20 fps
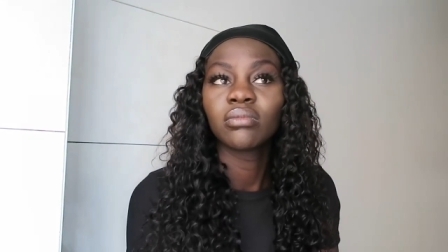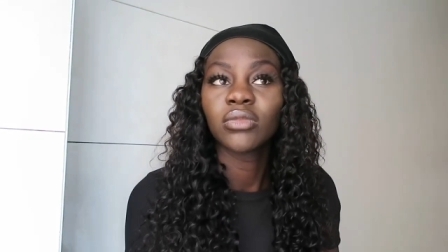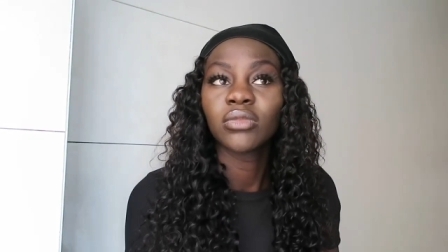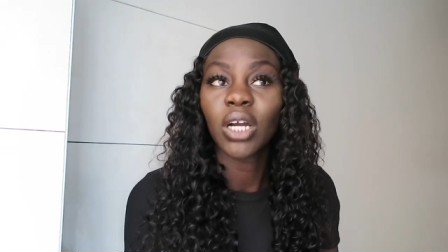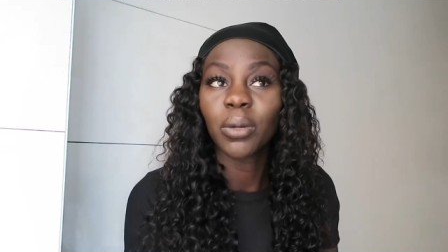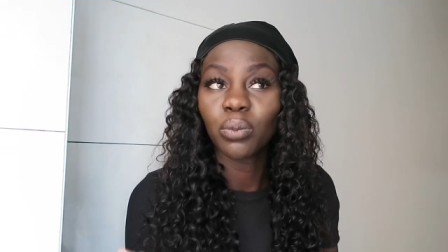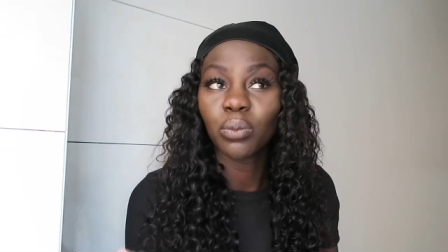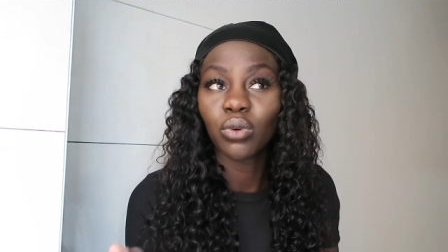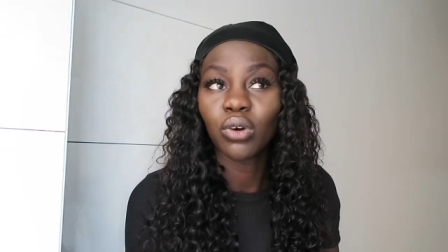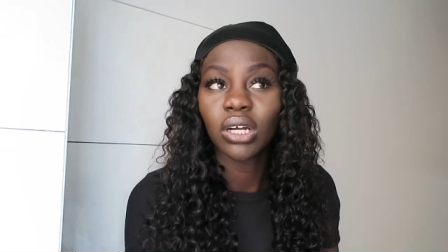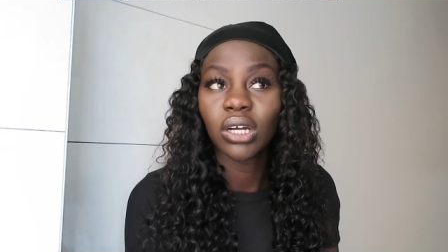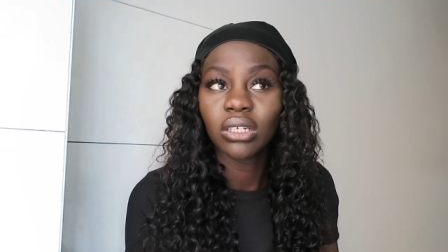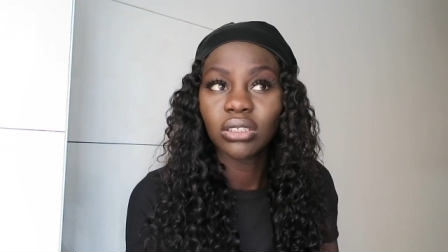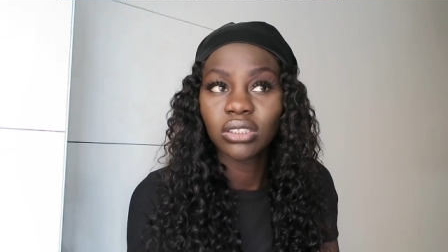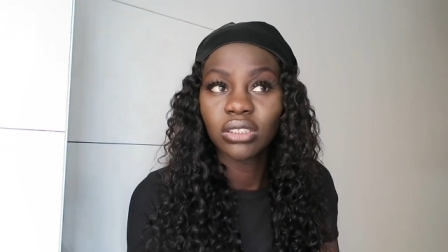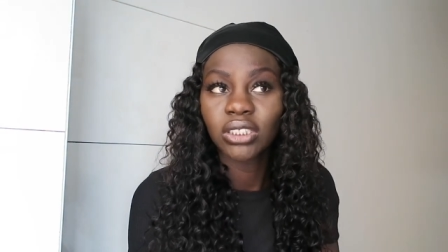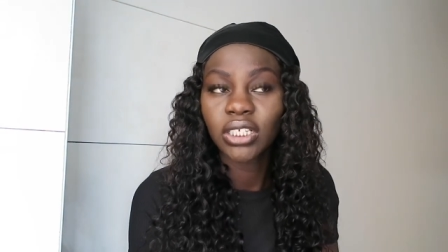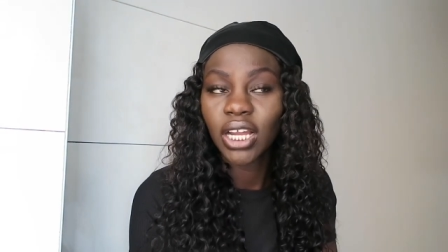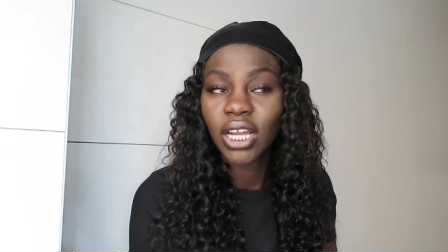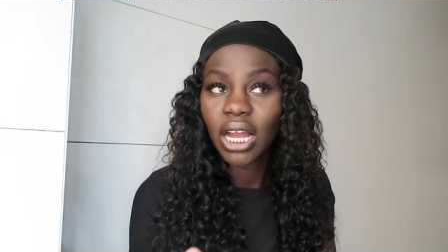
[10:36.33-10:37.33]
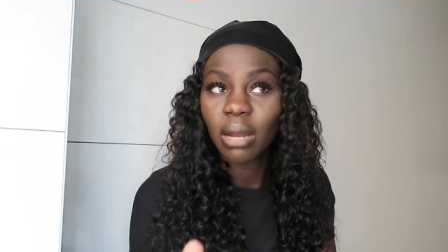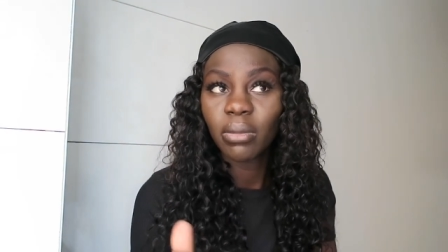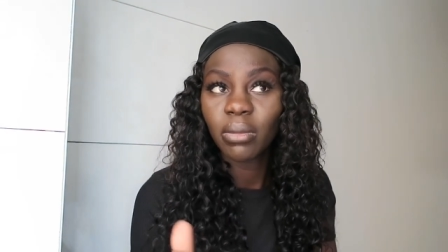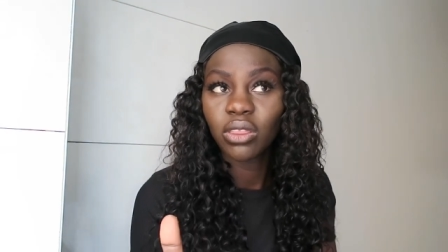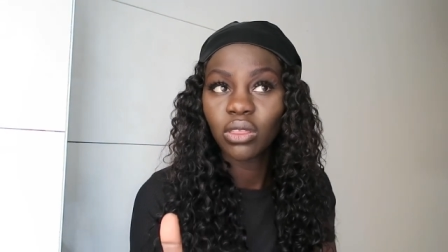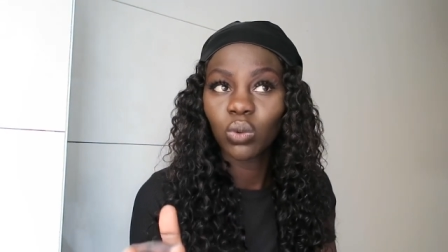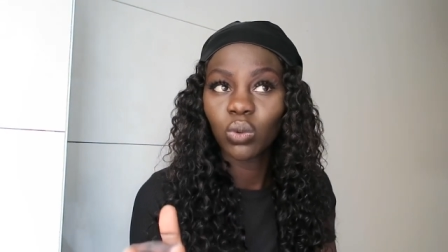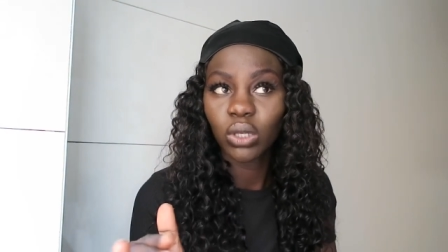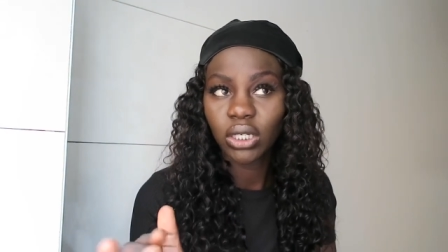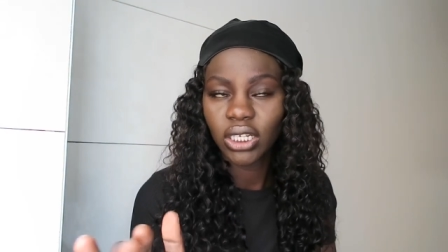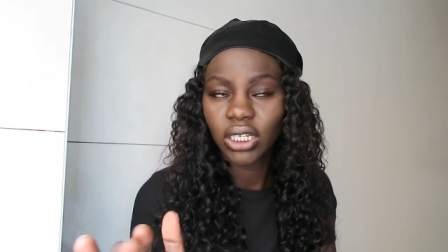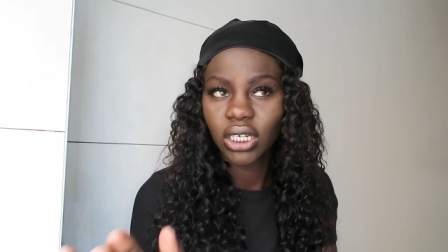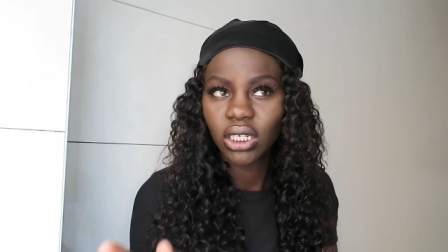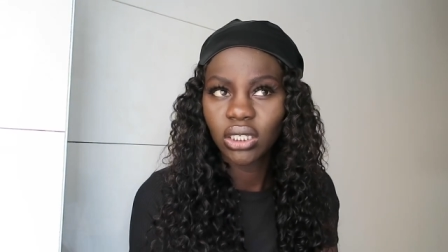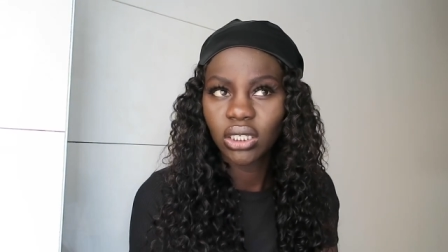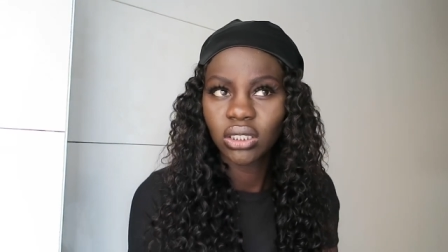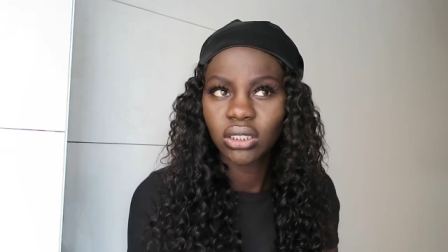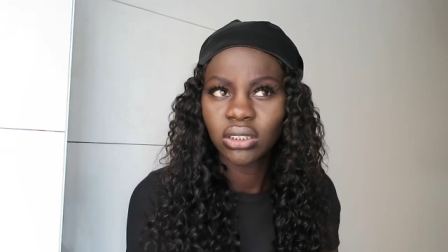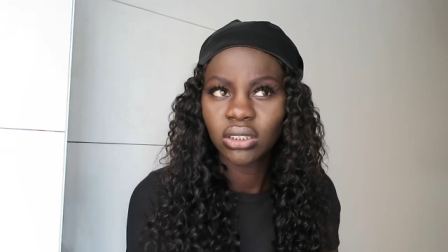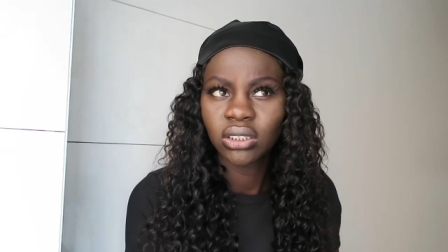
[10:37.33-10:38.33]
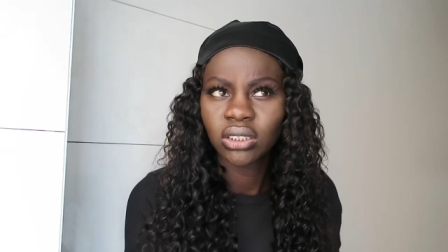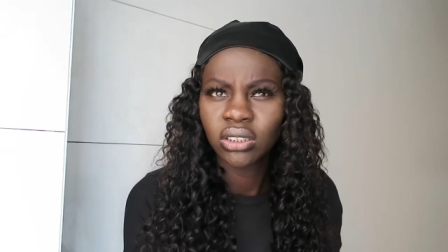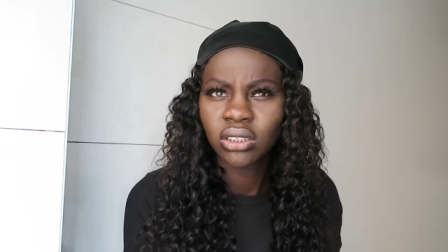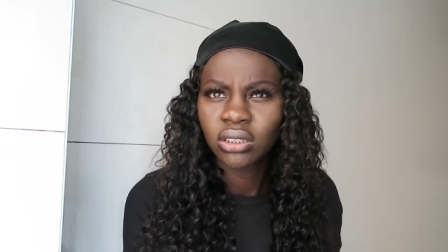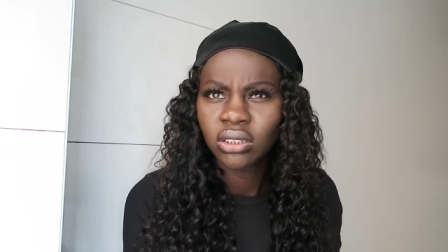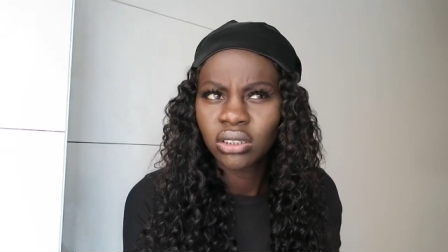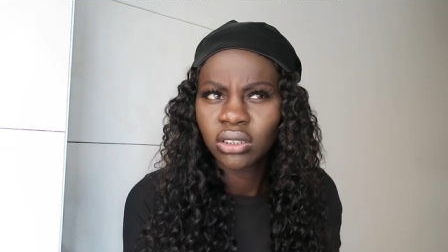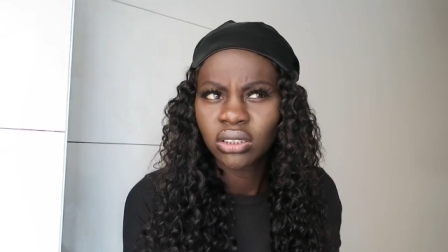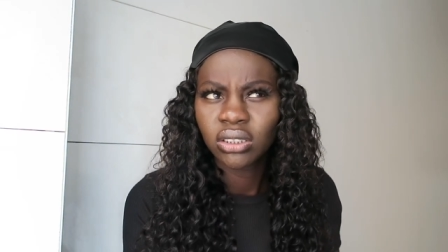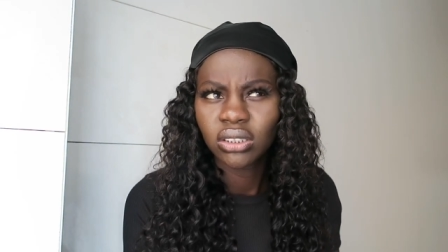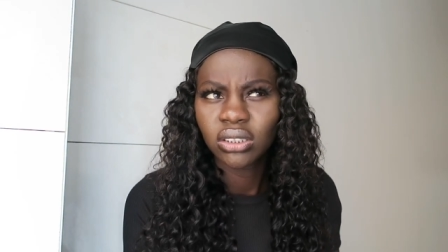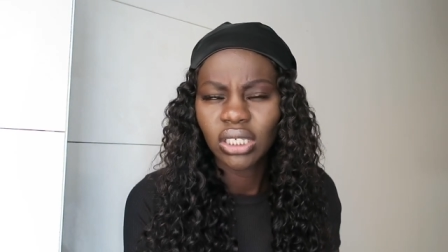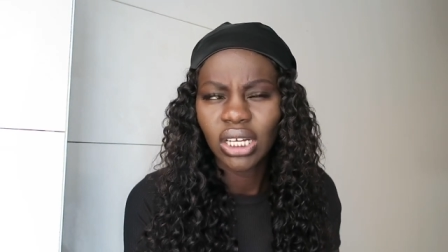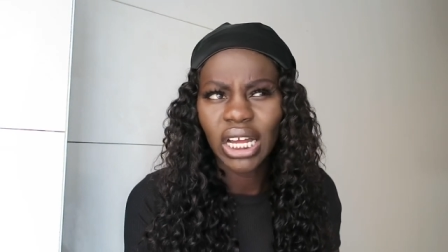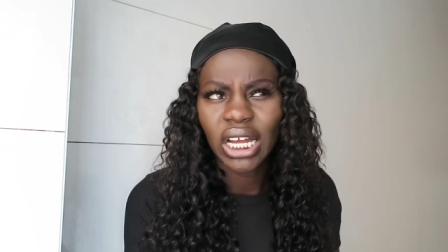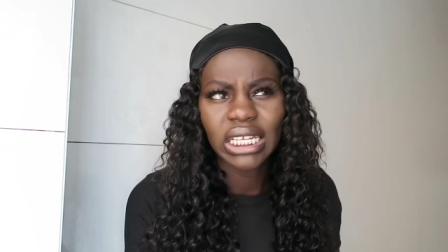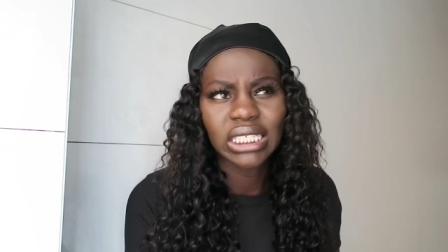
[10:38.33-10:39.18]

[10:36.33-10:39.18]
a Chagamin toward I